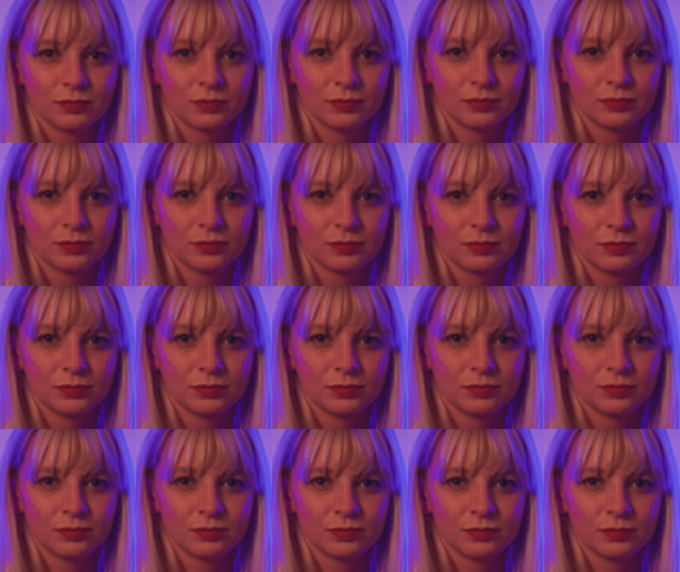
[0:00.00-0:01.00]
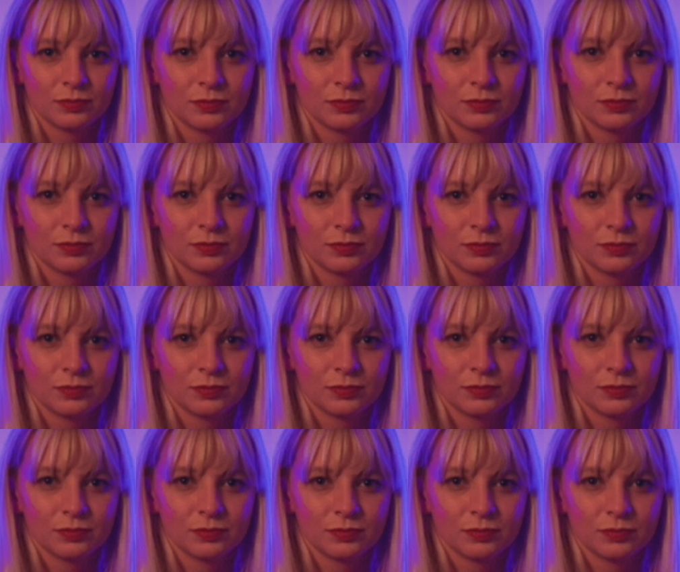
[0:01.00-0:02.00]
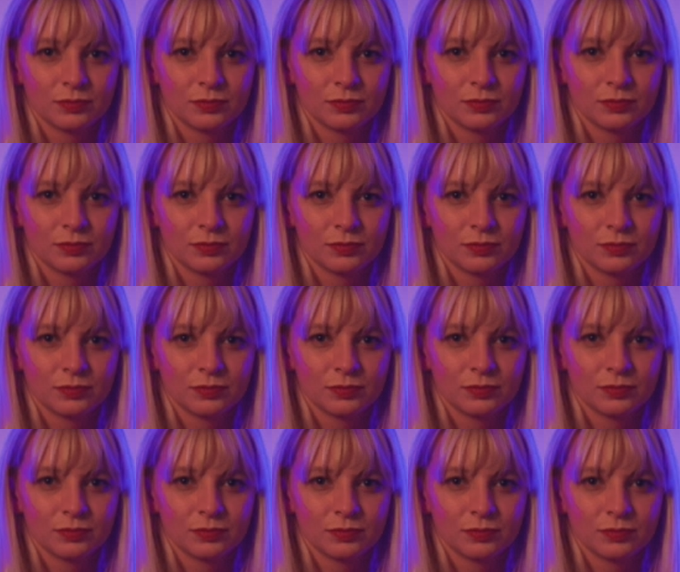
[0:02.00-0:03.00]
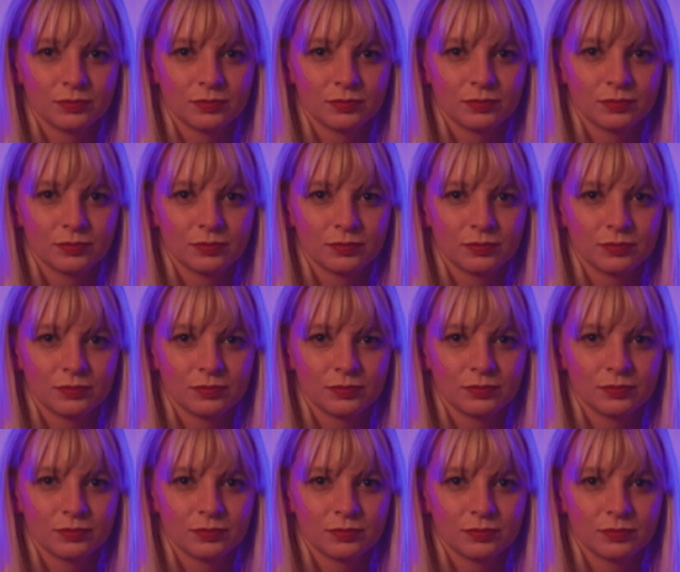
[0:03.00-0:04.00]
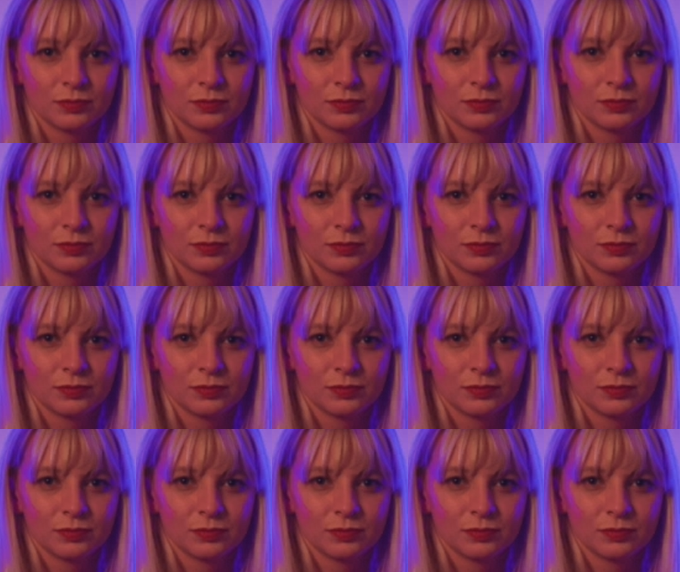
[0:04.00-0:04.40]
(silent)